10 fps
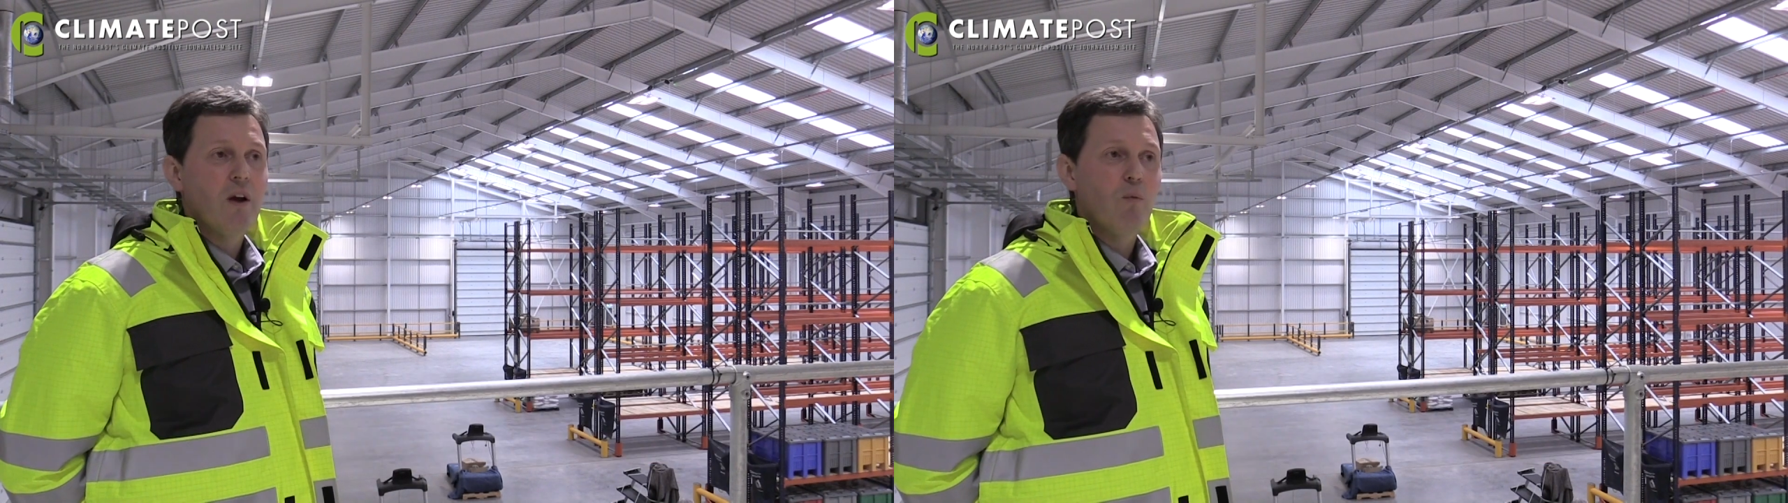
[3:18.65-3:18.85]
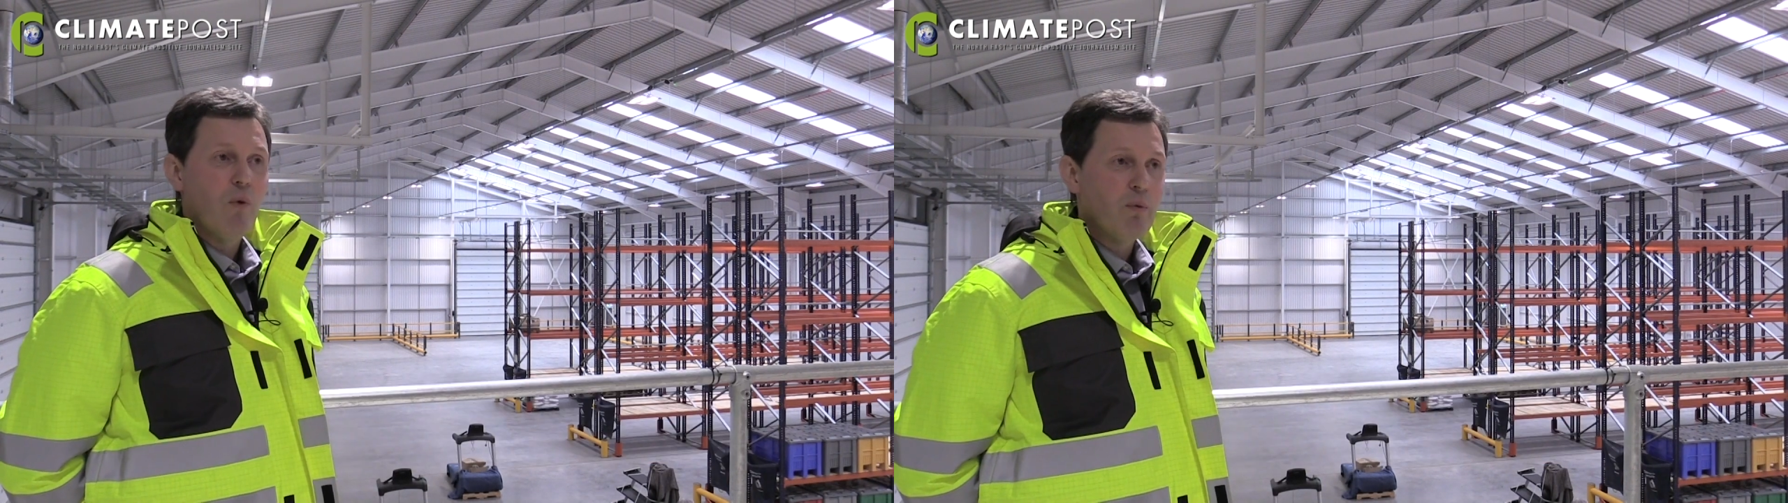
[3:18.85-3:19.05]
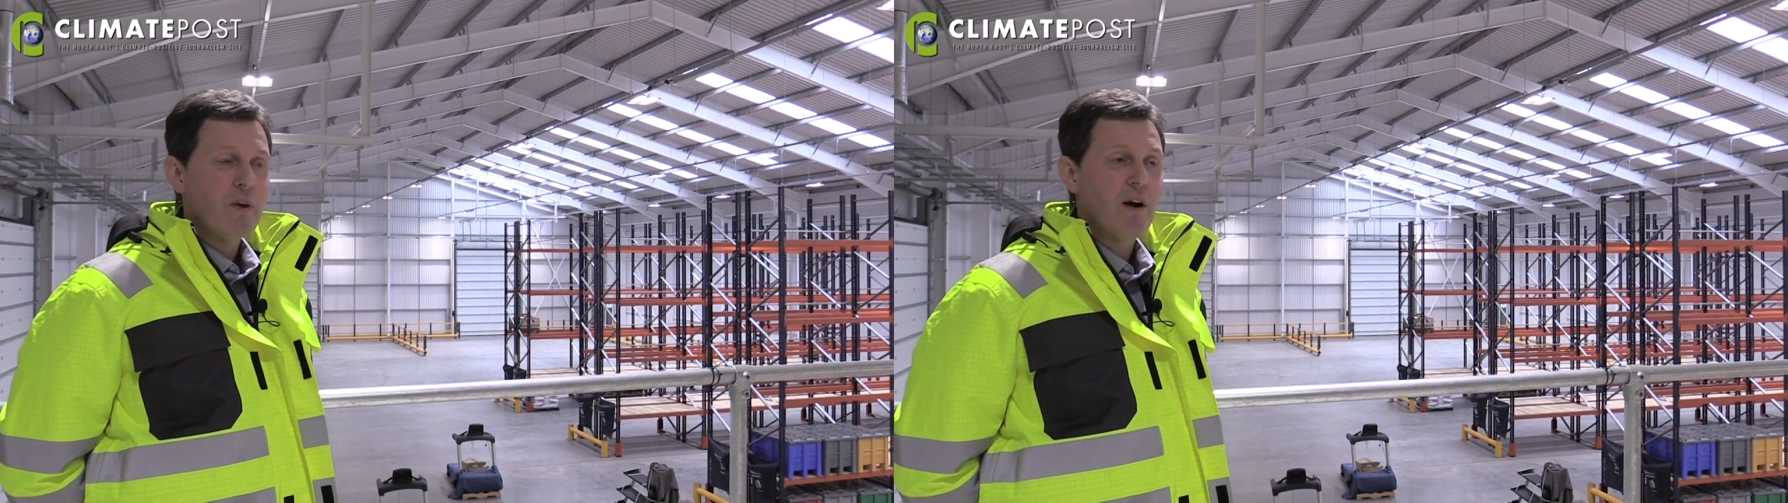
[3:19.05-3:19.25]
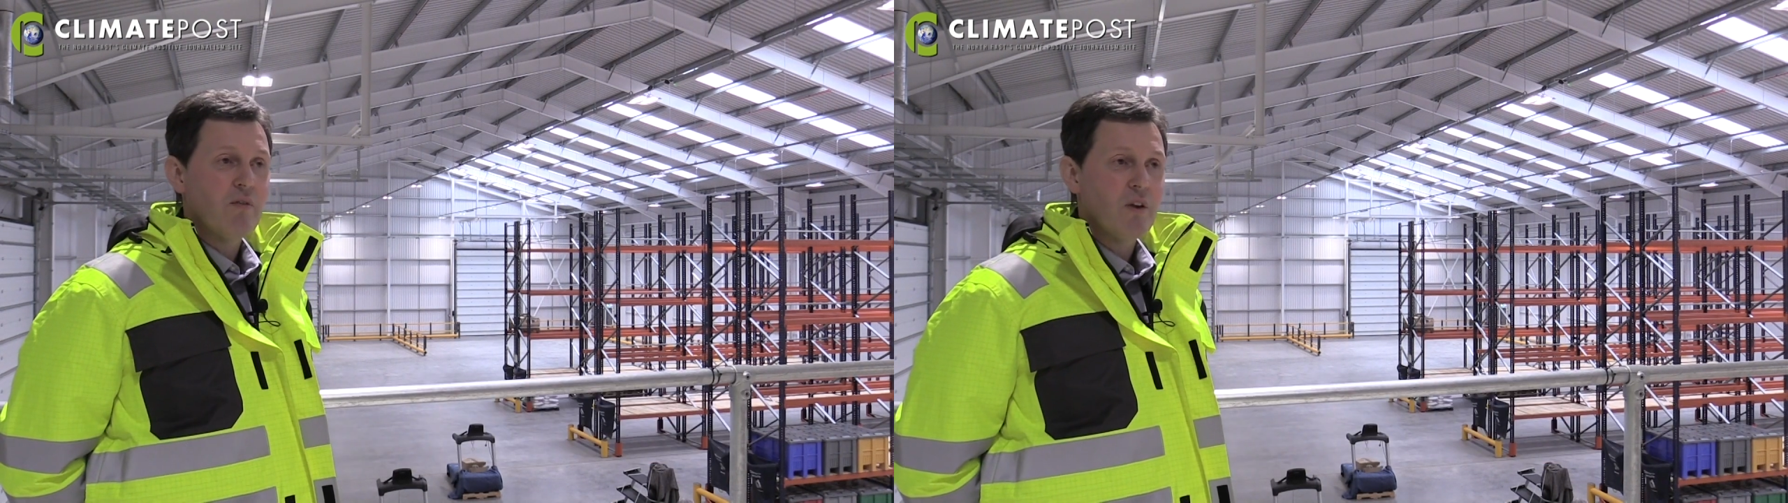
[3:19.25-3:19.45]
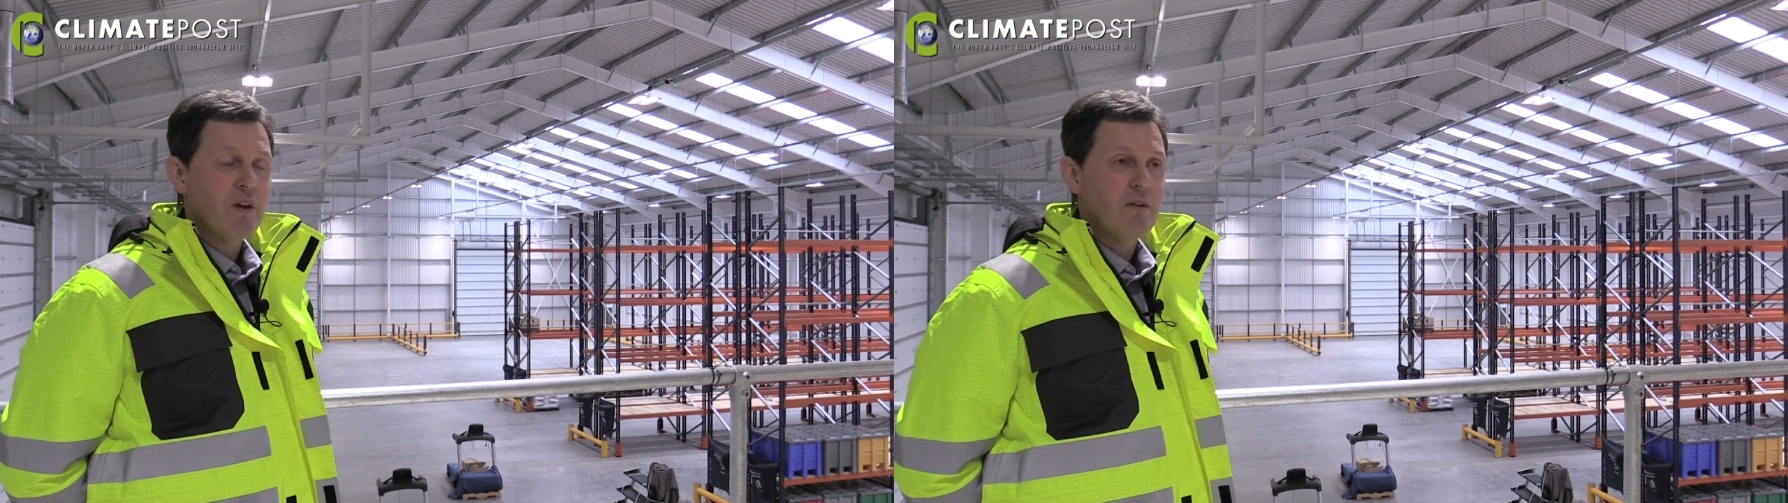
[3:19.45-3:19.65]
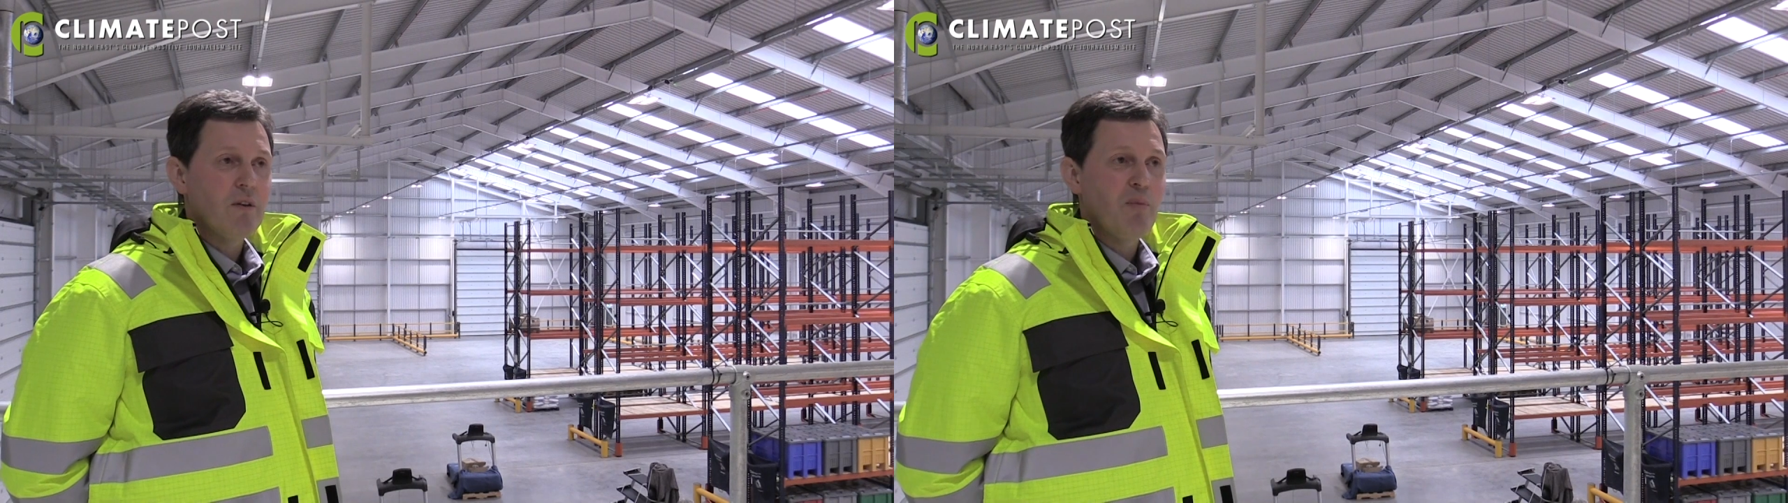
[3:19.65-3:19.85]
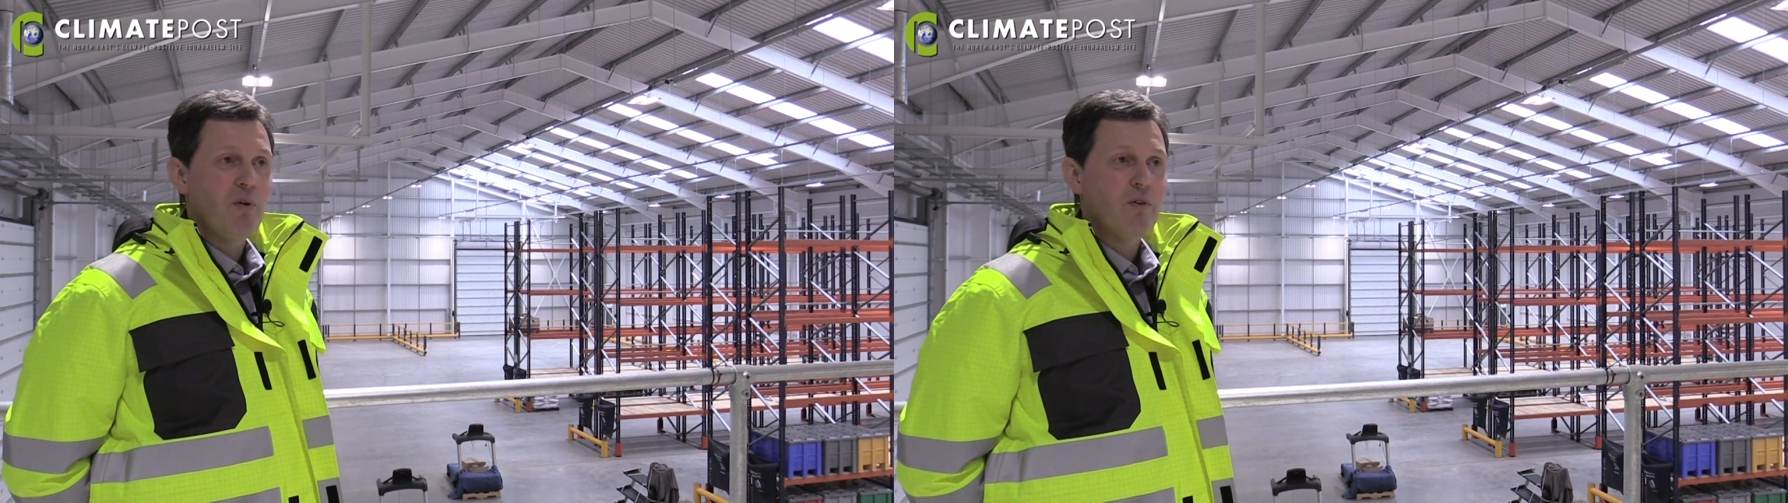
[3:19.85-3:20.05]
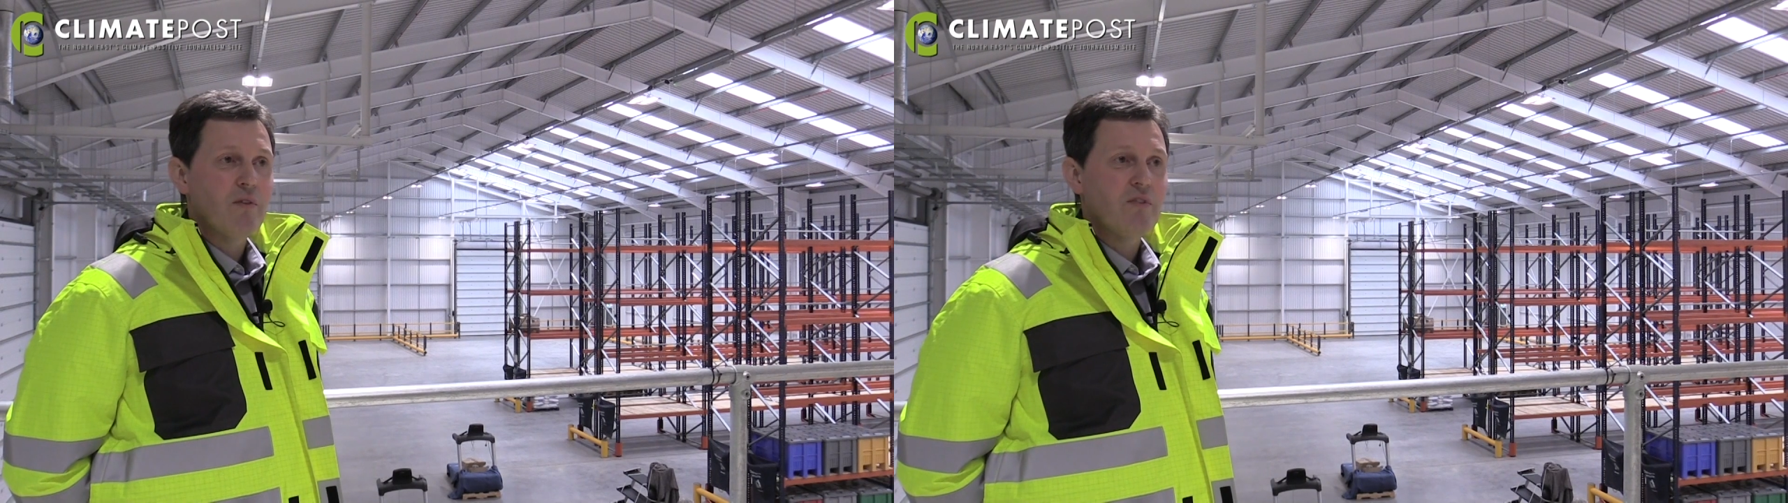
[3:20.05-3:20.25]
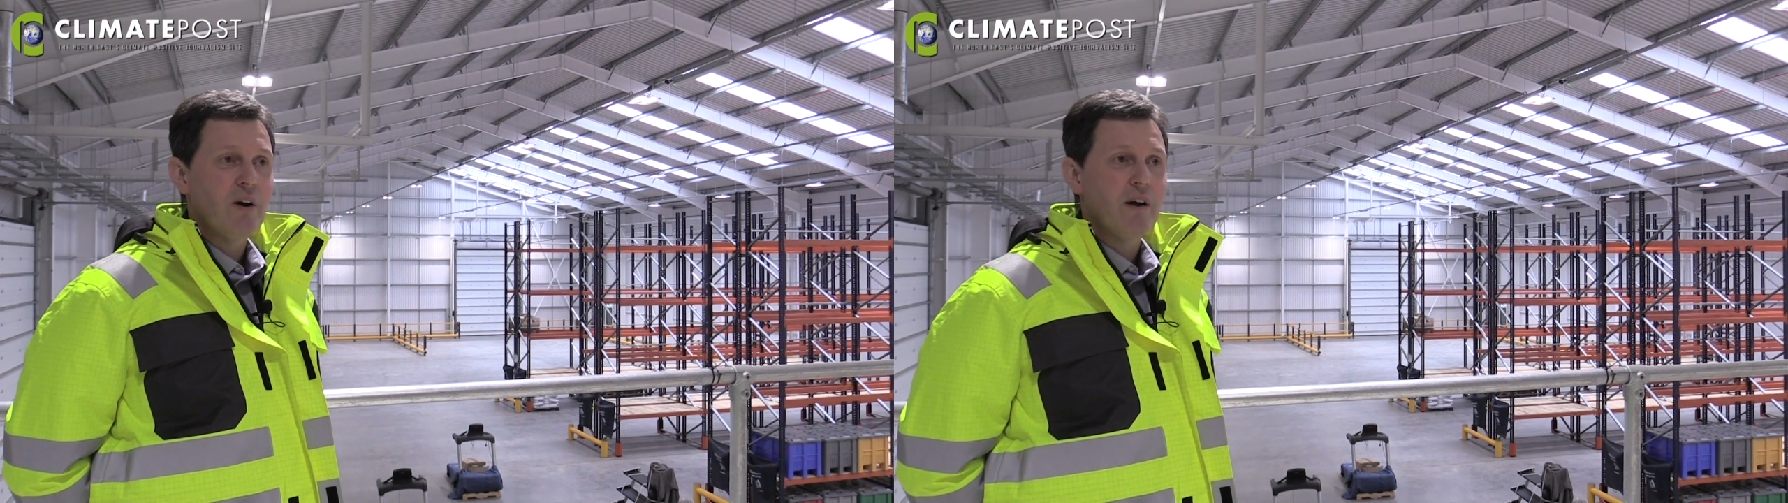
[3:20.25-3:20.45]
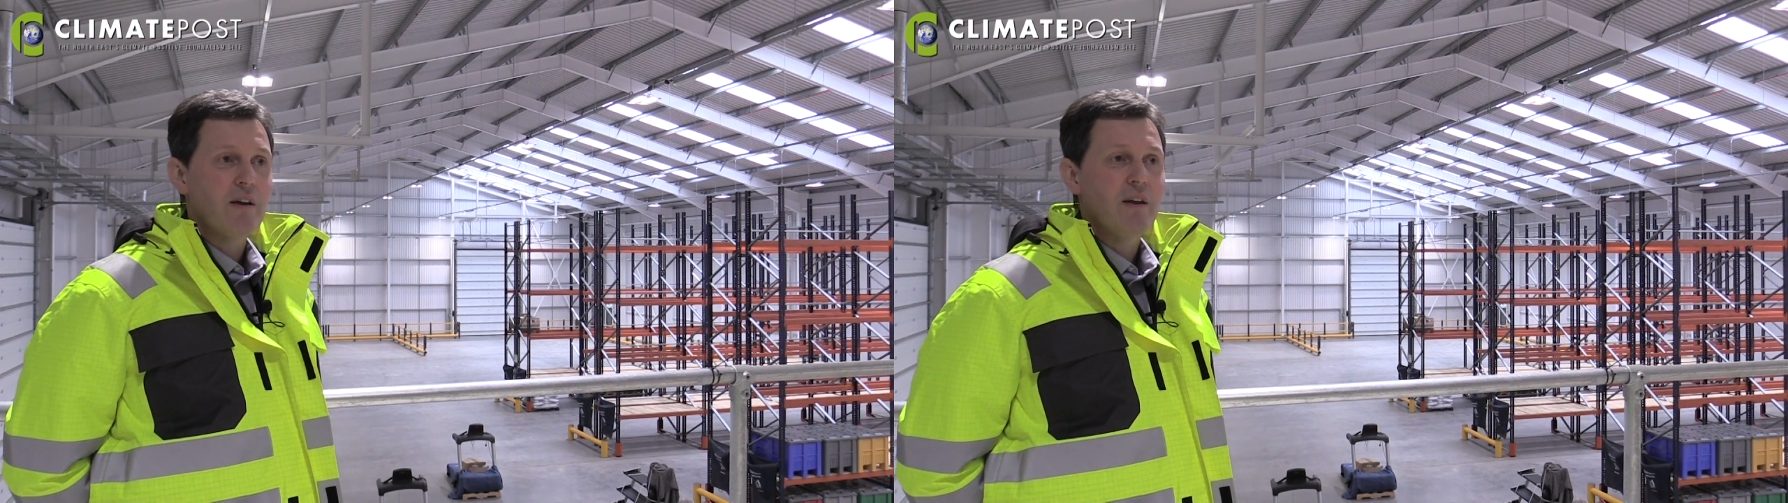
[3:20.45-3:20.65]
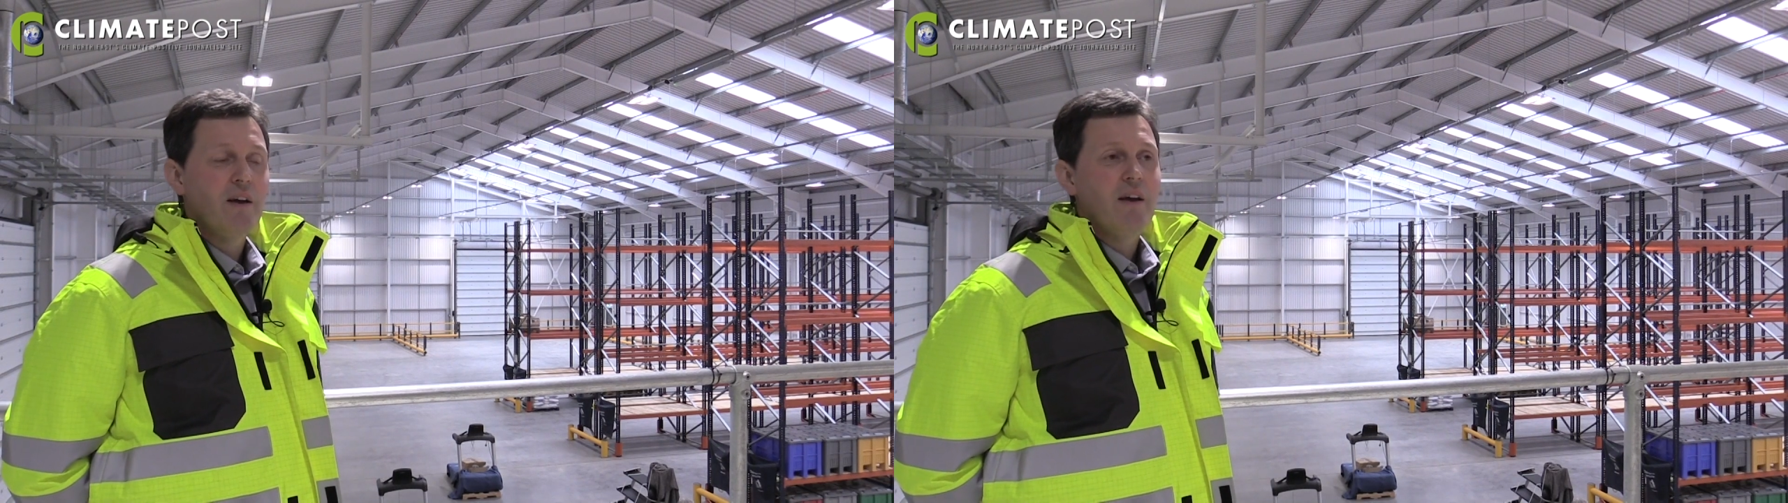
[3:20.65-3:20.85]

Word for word: and what we have here in the Port of Tyne